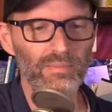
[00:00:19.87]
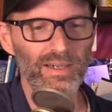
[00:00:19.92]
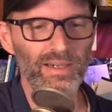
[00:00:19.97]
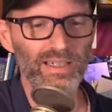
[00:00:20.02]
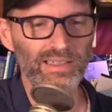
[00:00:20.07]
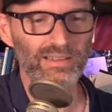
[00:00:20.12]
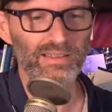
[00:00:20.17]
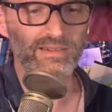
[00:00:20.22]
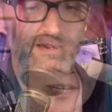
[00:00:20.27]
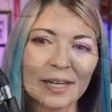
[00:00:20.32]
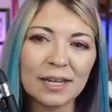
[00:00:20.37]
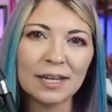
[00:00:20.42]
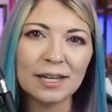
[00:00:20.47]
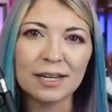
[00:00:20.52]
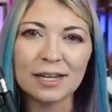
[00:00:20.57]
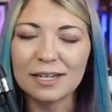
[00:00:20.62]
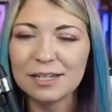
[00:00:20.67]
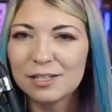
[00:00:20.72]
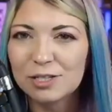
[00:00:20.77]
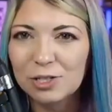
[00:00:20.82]
Tom Merritt.
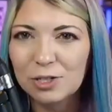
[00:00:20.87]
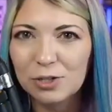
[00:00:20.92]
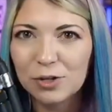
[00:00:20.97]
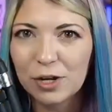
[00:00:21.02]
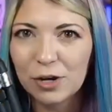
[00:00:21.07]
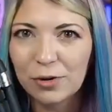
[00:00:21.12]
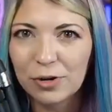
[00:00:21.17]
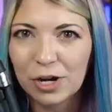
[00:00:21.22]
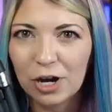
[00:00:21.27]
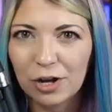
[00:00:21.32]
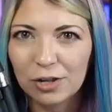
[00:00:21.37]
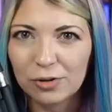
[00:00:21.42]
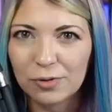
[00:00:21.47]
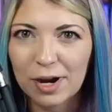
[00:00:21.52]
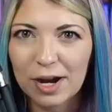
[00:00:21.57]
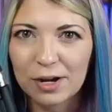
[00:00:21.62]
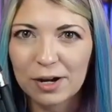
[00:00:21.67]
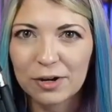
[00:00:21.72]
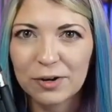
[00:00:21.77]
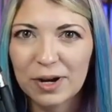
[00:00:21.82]
In Studio
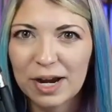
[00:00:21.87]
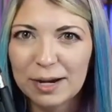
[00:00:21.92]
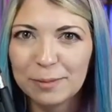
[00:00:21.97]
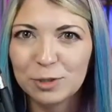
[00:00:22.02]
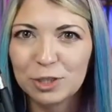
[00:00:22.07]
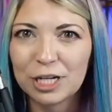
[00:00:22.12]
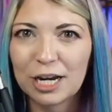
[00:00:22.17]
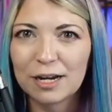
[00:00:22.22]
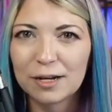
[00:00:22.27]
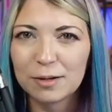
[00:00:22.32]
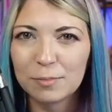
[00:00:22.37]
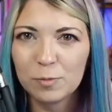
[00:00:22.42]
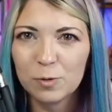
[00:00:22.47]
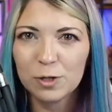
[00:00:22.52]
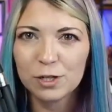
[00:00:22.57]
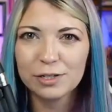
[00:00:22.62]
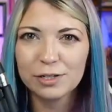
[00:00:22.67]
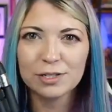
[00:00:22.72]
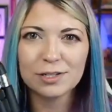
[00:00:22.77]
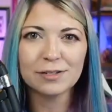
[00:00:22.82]
Colorado, I'm Shannon
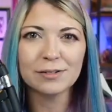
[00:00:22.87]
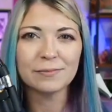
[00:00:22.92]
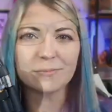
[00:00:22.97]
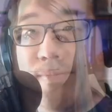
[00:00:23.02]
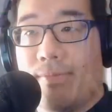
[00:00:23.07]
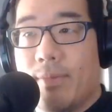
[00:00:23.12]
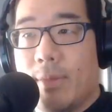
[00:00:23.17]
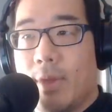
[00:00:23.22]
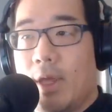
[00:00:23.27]
Morse.